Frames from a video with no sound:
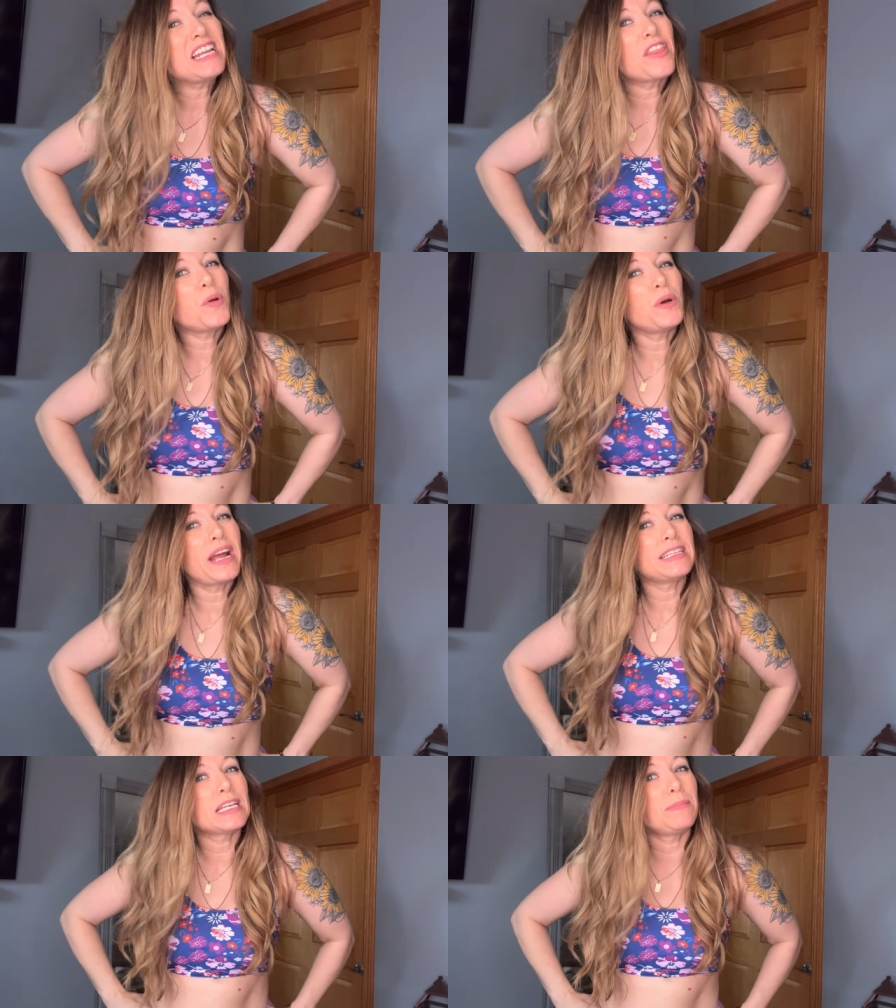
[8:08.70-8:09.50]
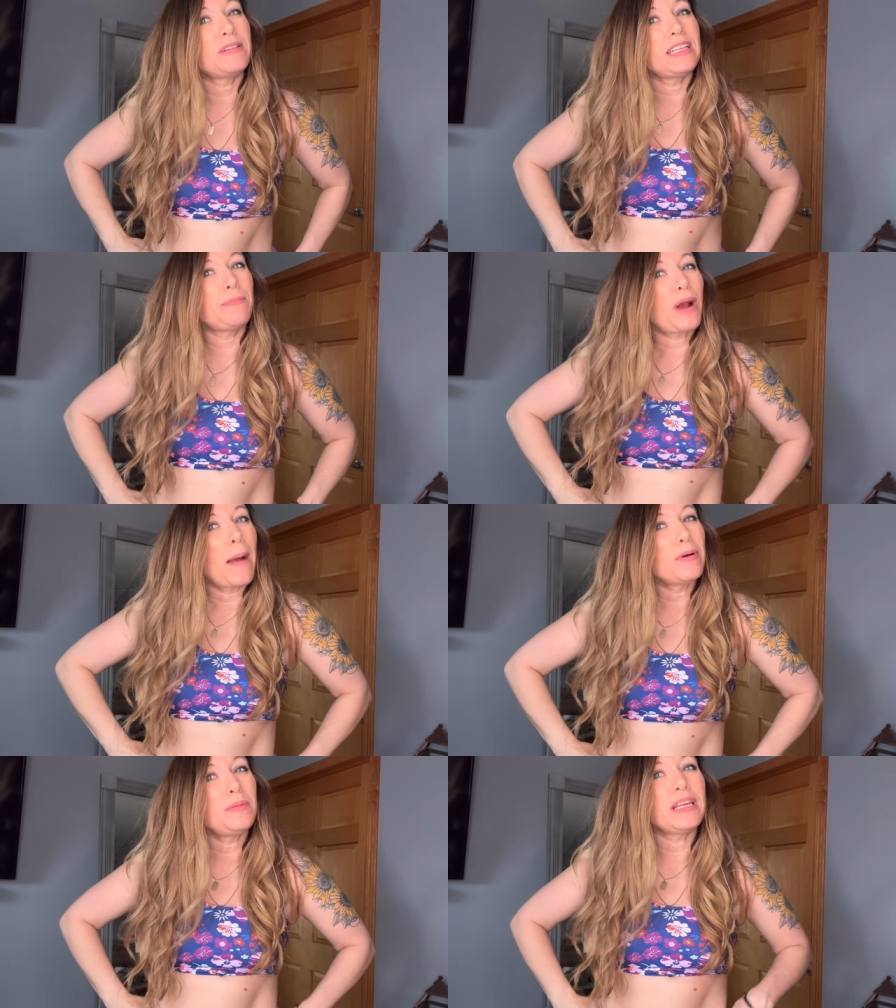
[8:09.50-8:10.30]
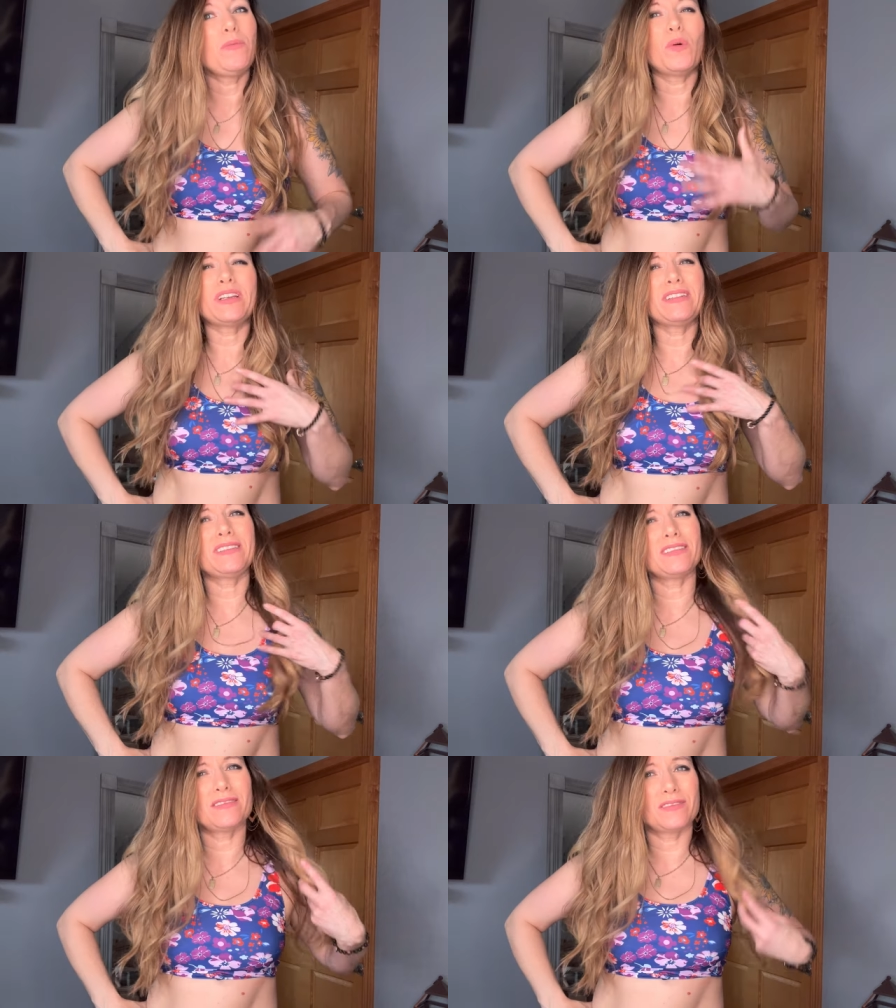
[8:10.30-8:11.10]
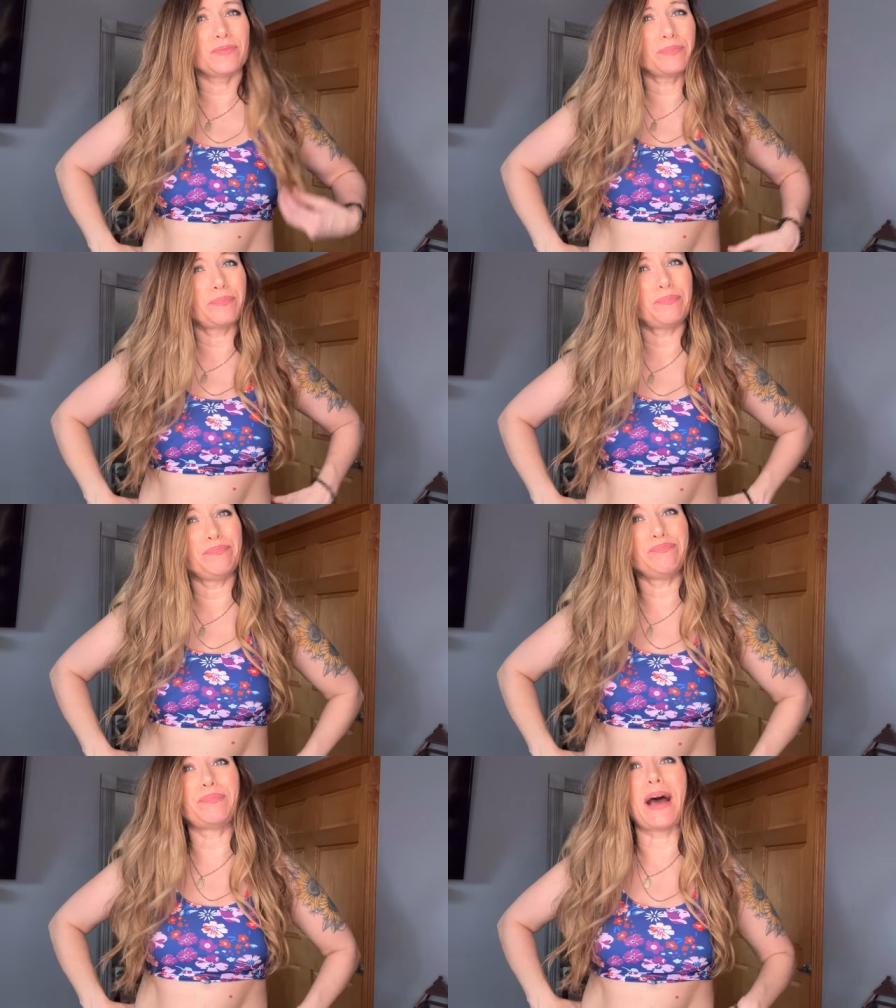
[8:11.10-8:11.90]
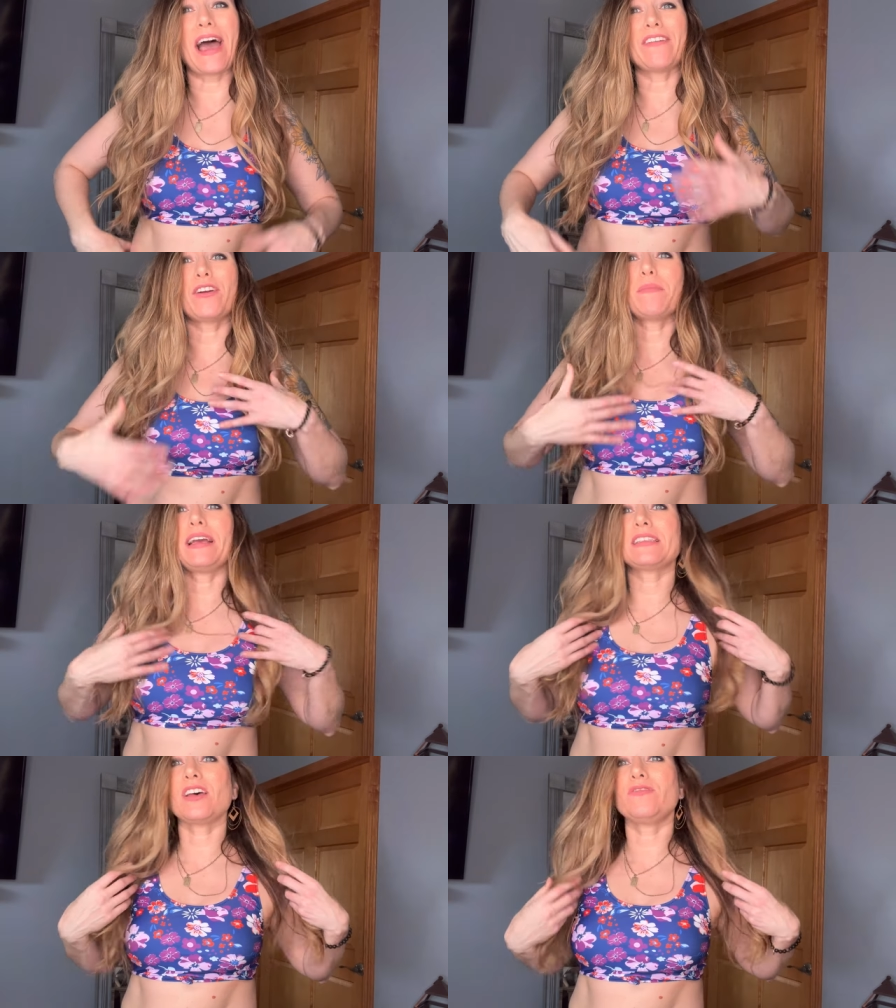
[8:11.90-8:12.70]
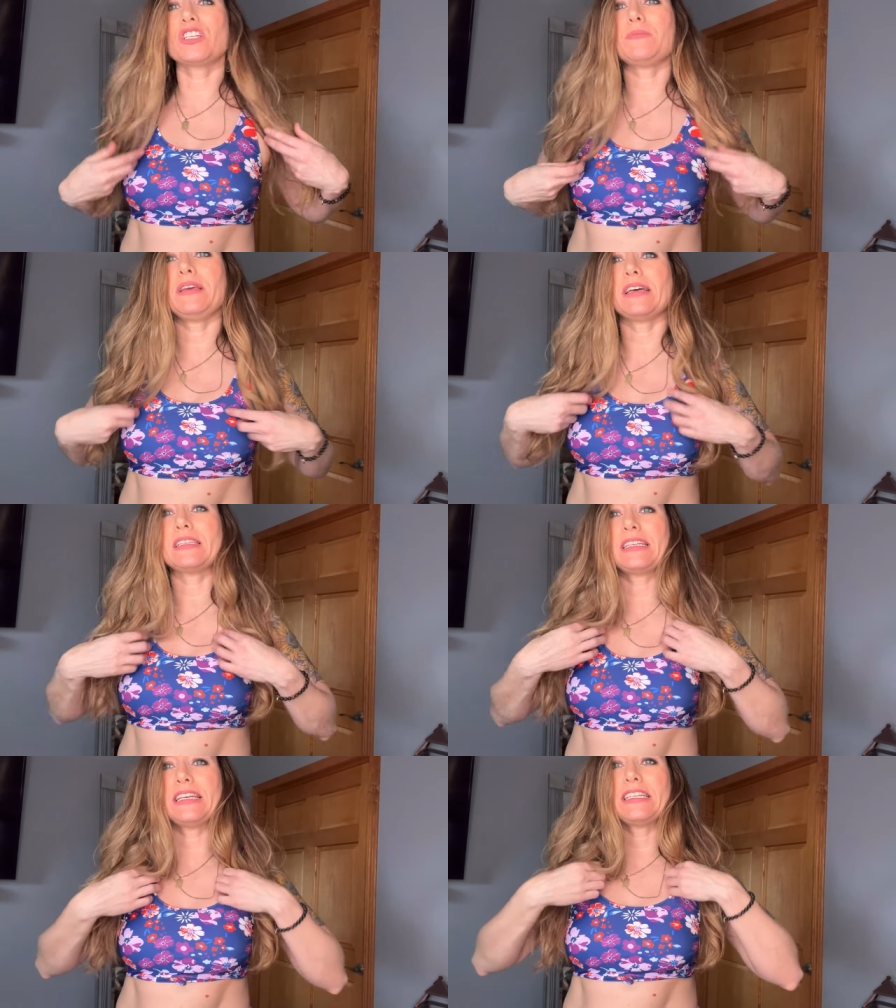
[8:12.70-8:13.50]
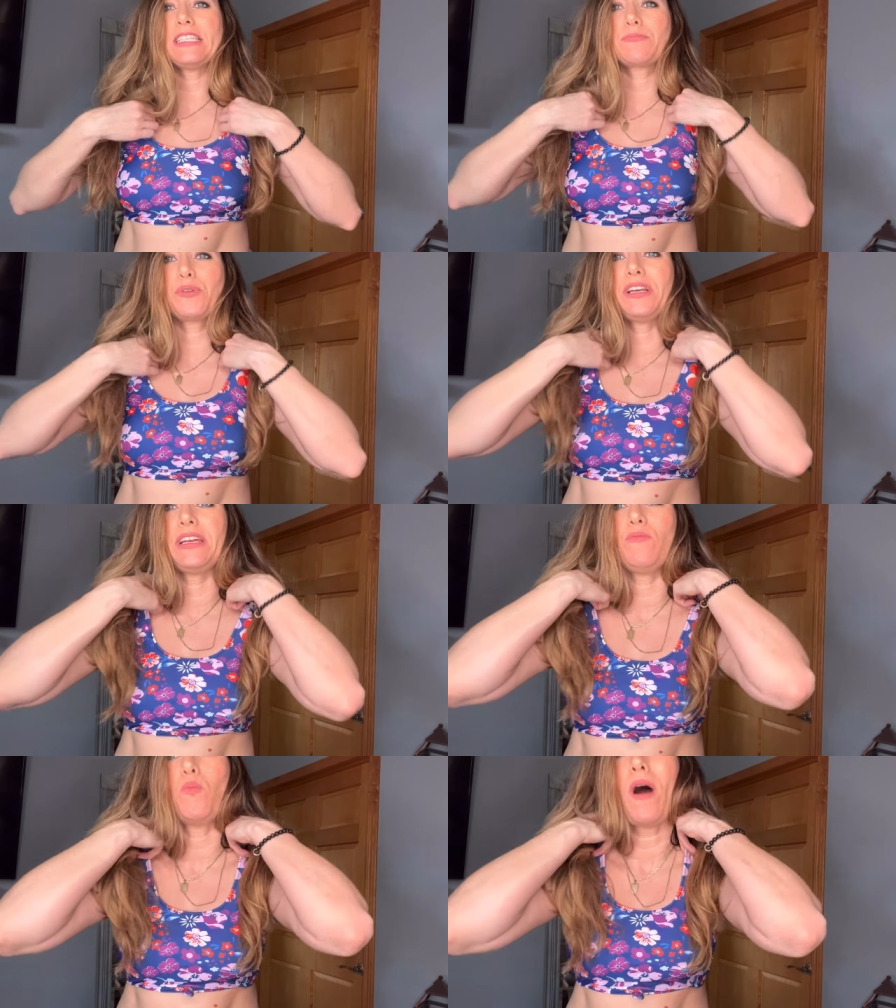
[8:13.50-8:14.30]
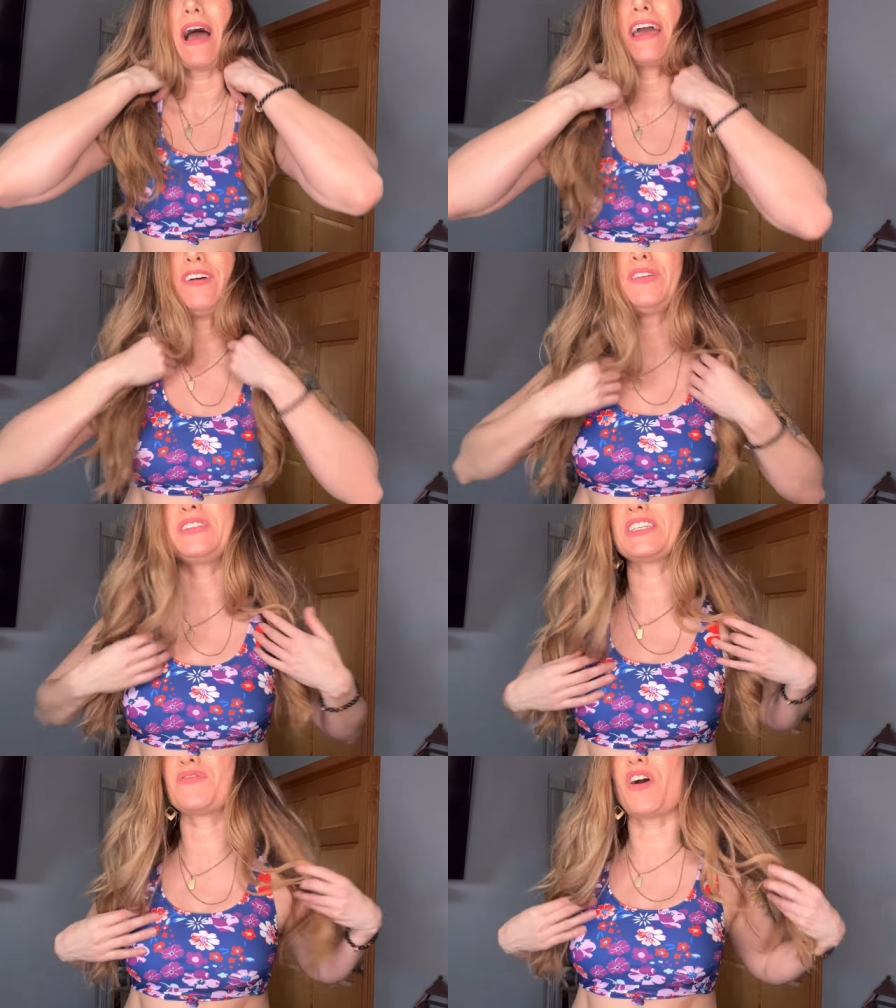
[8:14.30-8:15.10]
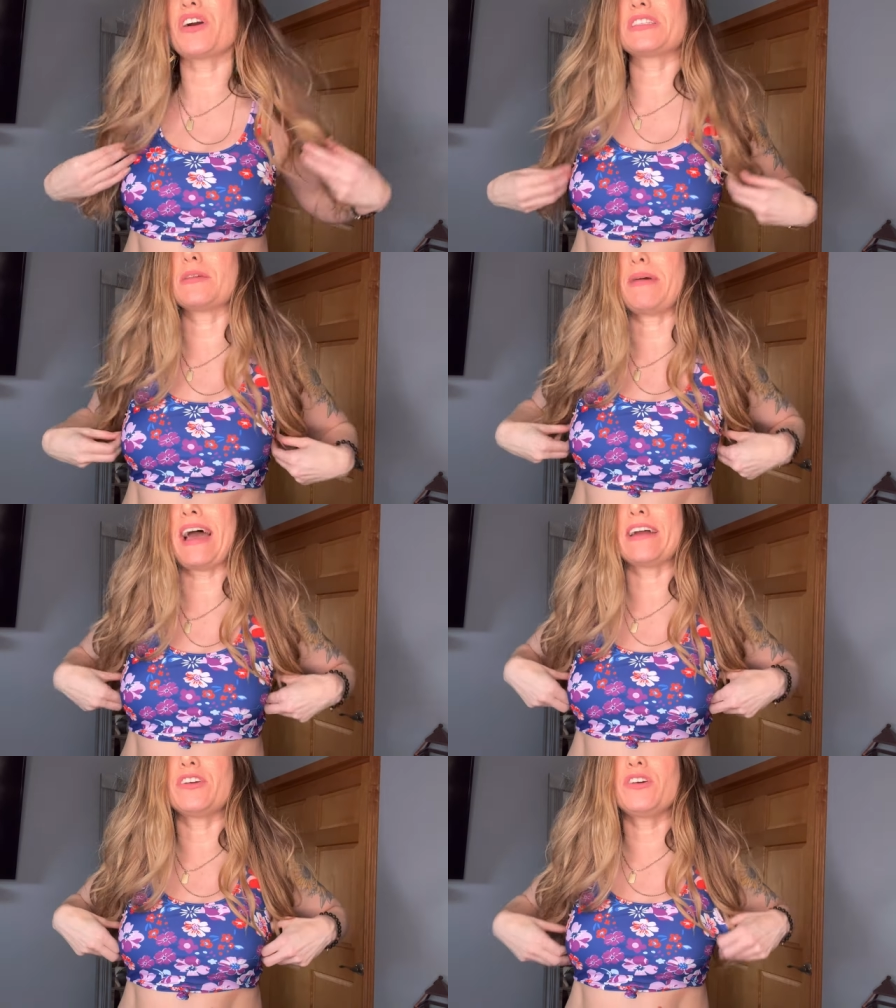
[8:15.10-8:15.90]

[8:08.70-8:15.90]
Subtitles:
another one I typically probably wouldn't buy for myself just because it is pretty wild as far as the pattern